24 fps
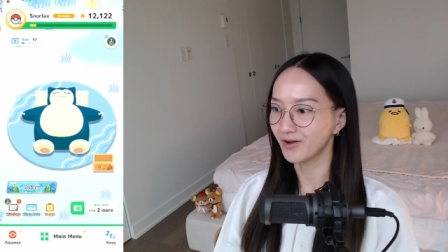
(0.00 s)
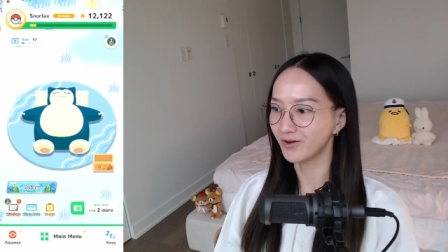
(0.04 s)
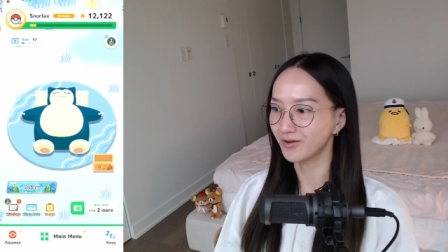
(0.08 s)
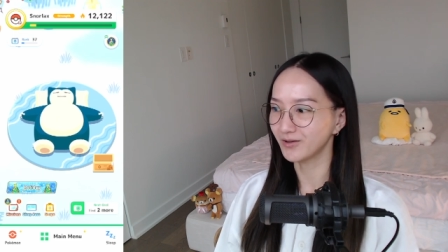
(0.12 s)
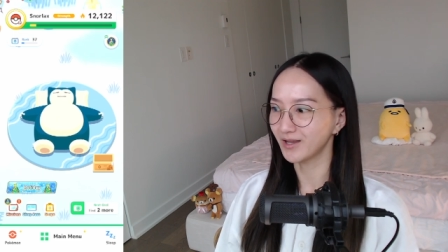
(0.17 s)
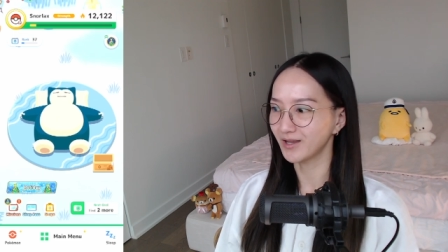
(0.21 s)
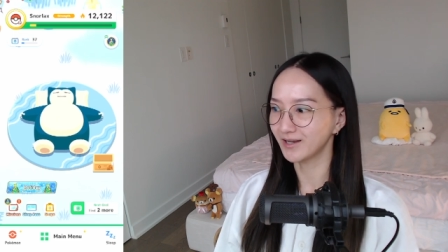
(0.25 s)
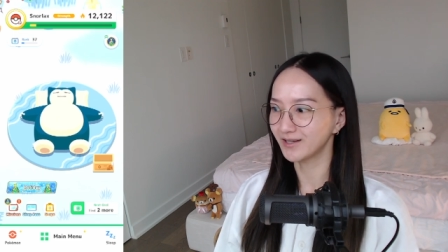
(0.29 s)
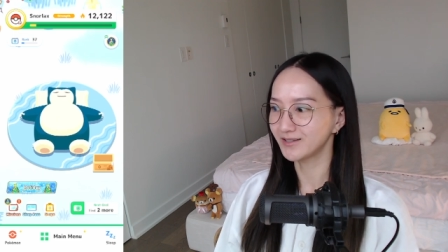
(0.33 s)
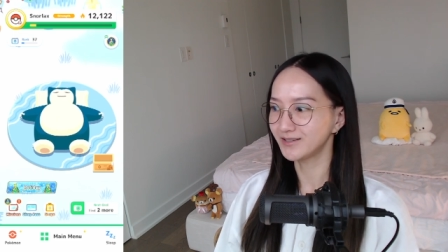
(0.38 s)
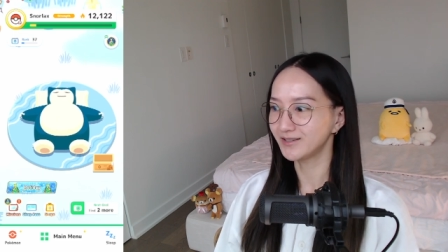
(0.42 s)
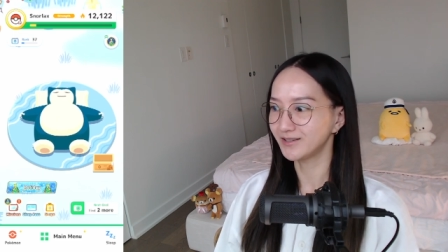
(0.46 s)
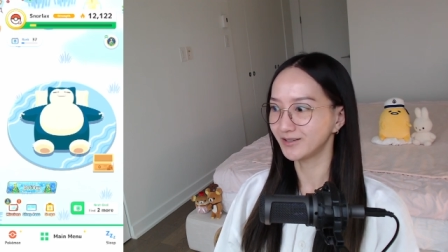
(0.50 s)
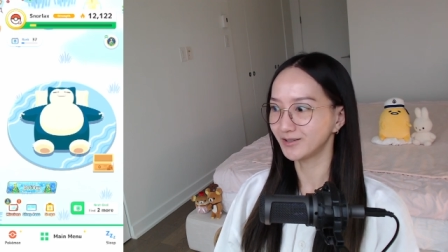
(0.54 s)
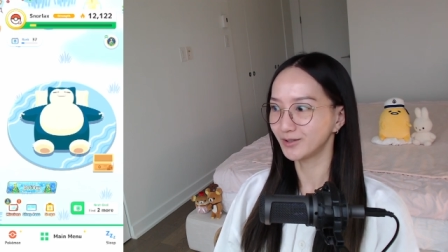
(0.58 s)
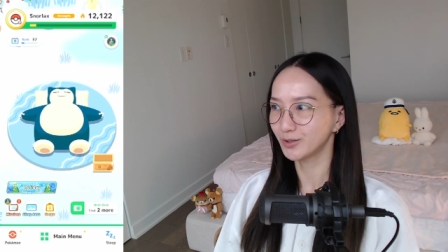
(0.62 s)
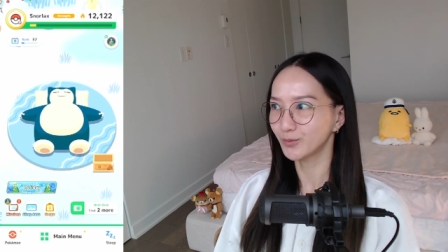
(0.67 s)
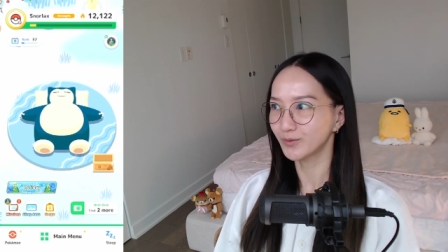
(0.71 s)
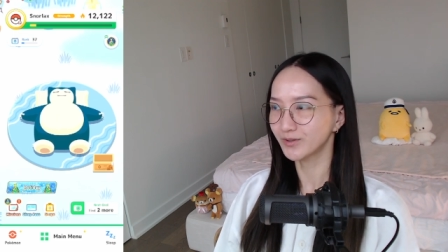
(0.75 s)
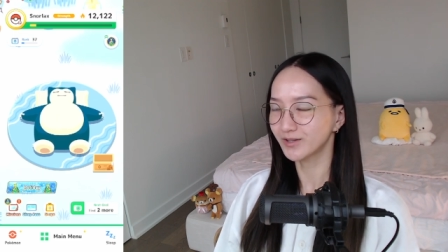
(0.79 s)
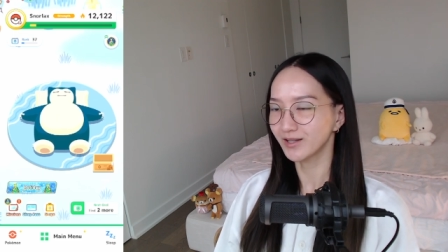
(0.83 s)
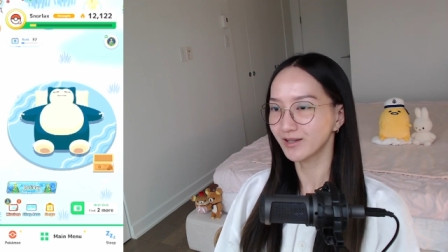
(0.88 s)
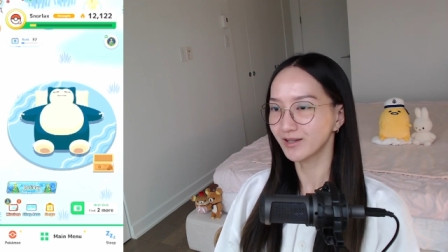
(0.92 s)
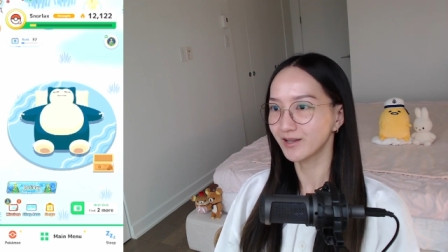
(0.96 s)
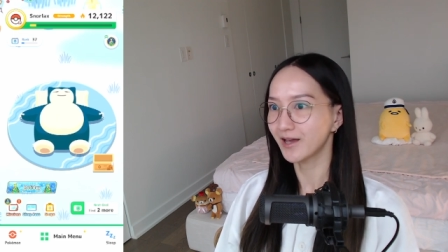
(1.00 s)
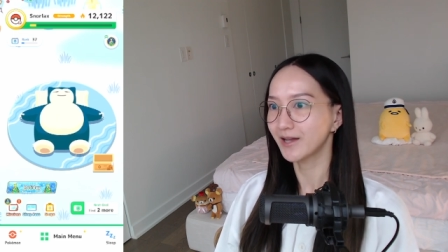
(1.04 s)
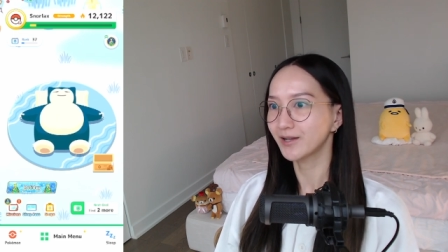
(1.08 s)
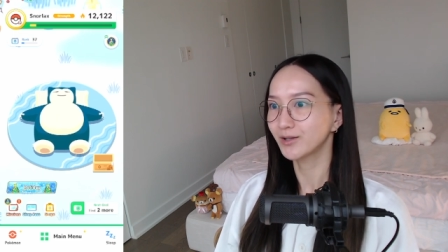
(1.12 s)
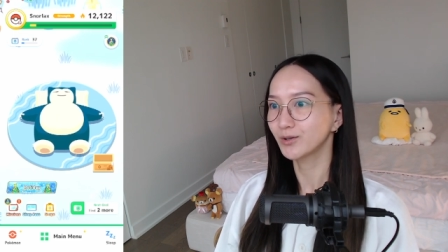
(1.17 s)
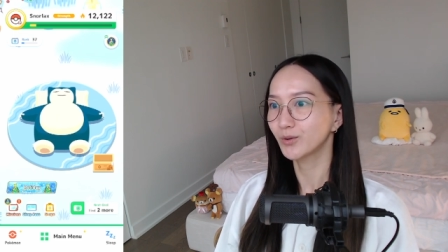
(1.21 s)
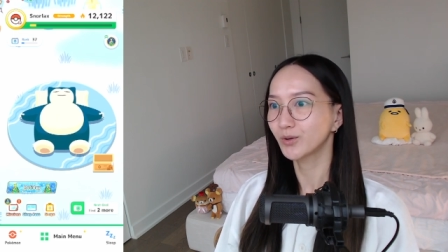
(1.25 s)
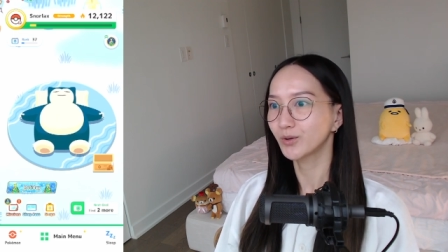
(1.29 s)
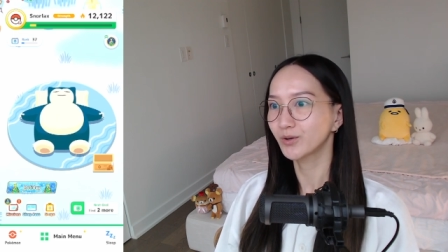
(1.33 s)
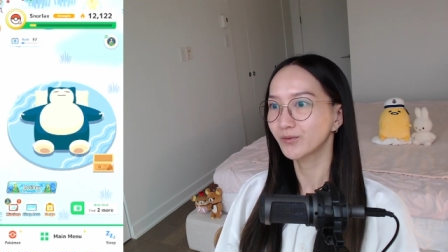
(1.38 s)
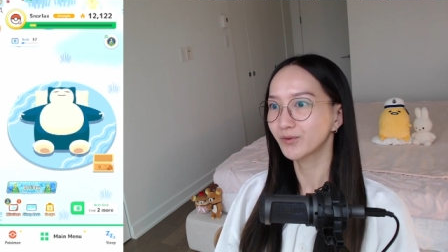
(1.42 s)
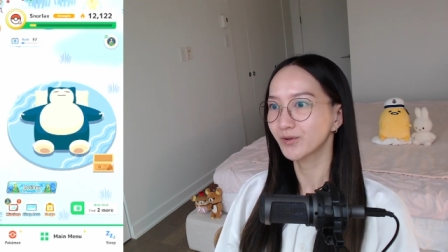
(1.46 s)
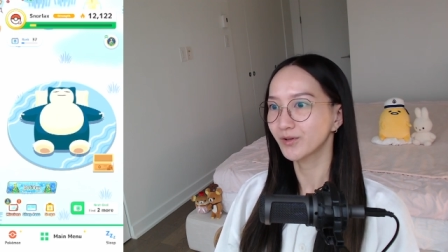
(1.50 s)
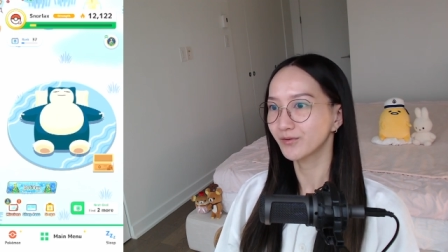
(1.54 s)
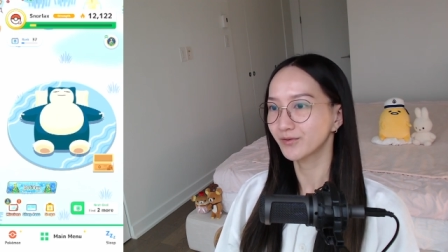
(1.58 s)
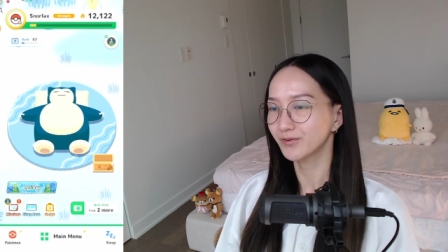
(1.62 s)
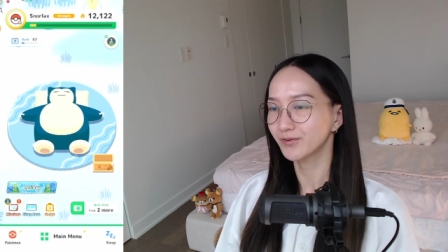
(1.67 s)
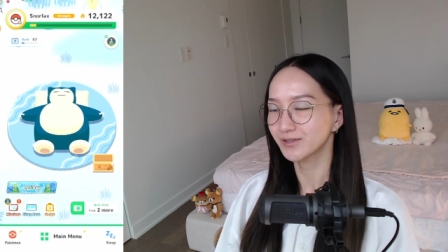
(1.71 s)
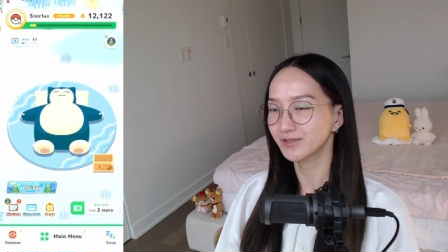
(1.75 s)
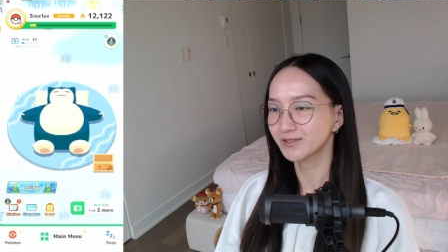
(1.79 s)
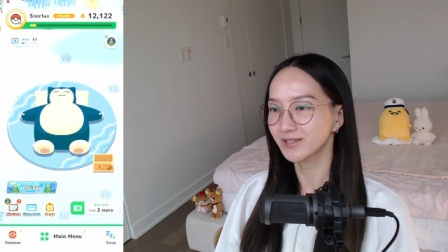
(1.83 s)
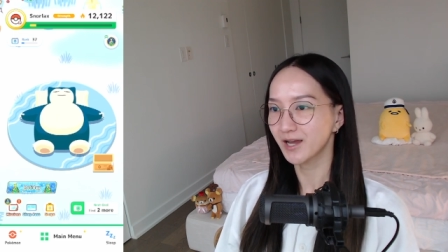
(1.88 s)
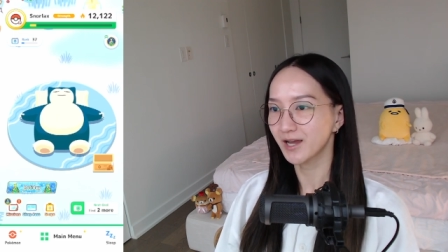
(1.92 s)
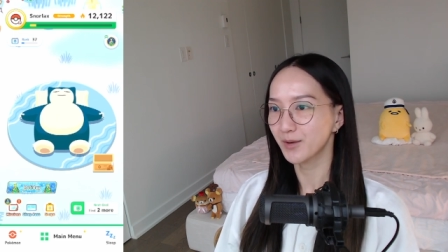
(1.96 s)
like dealing with the landlord for the
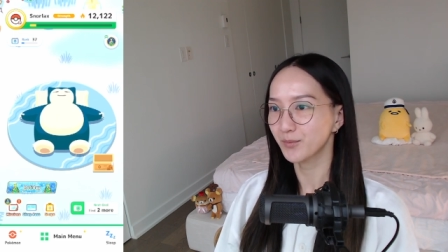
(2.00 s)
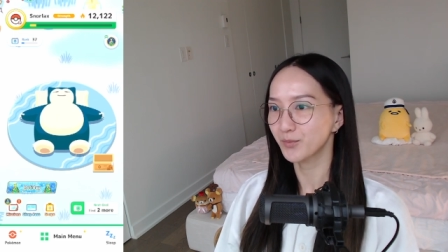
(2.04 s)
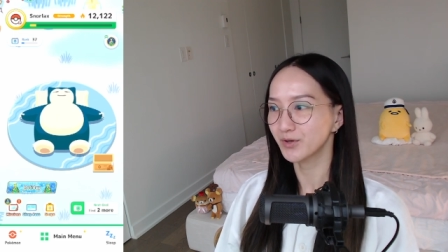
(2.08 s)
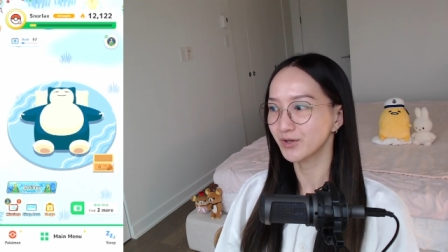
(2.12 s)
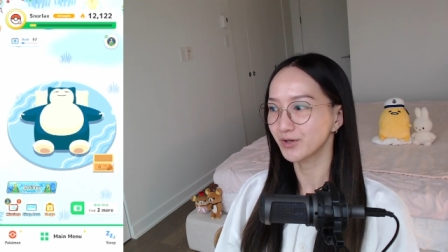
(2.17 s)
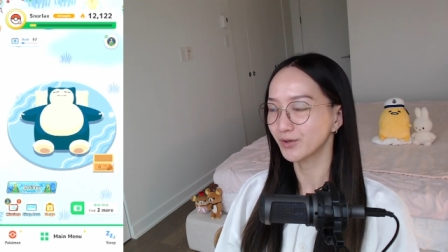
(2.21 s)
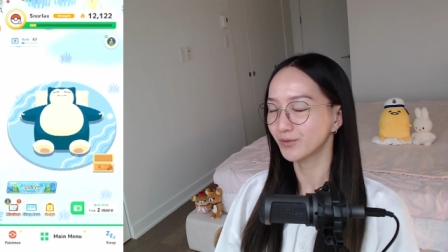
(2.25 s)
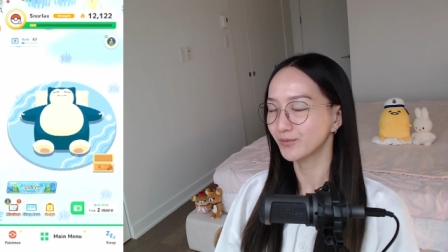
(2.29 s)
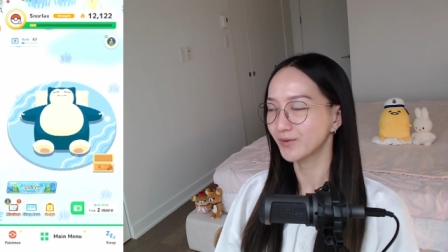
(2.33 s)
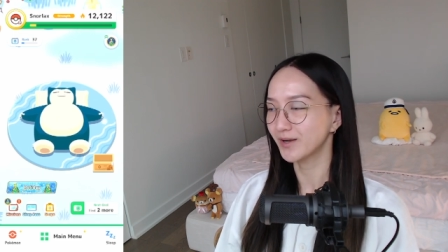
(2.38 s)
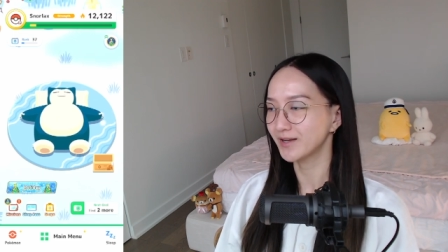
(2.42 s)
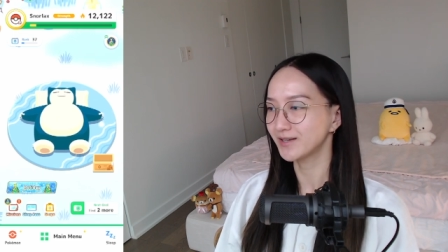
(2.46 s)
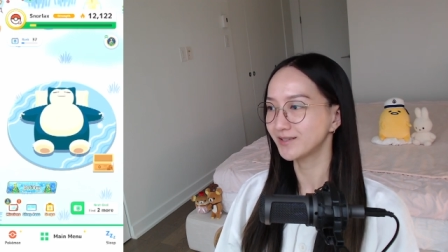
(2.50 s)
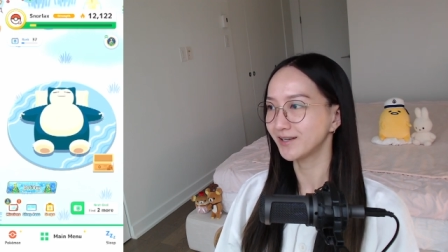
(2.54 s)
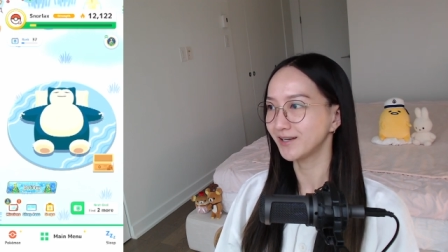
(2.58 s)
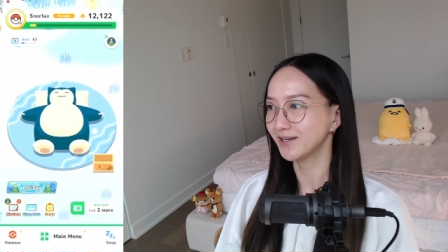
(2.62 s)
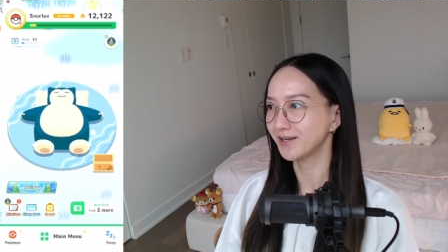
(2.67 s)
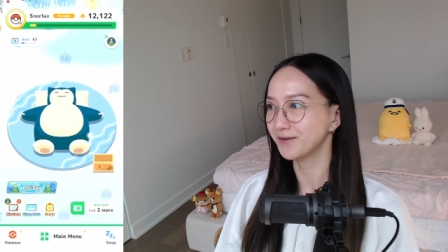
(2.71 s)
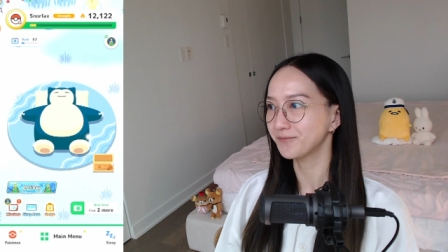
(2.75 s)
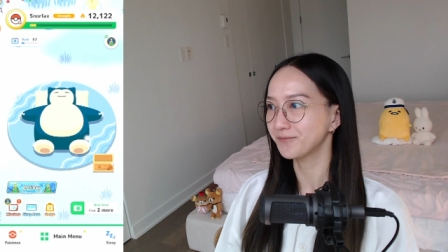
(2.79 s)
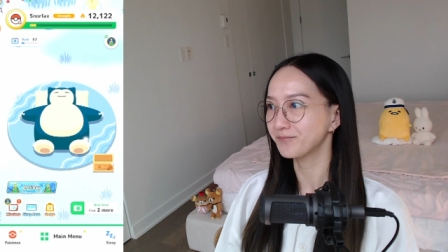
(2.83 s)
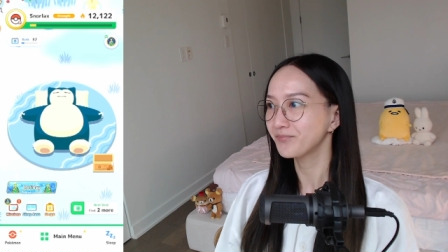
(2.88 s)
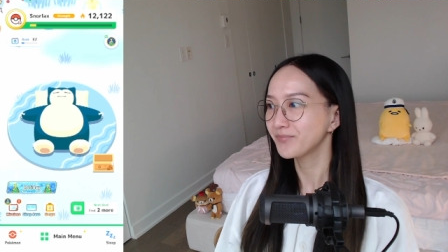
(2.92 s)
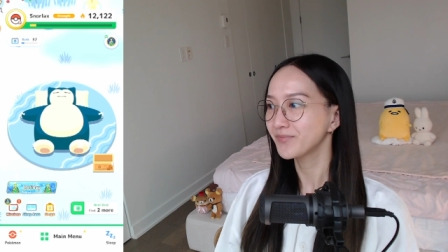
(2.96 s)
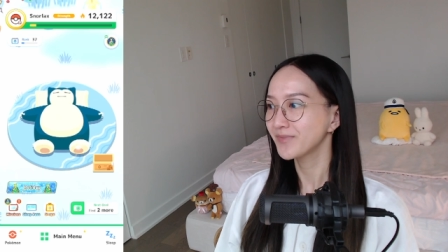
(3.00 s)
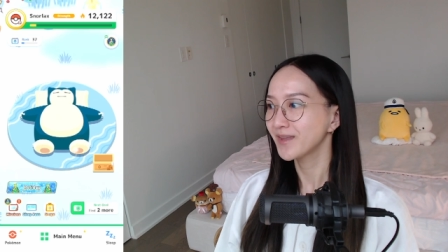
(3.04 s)
first time when you're renting.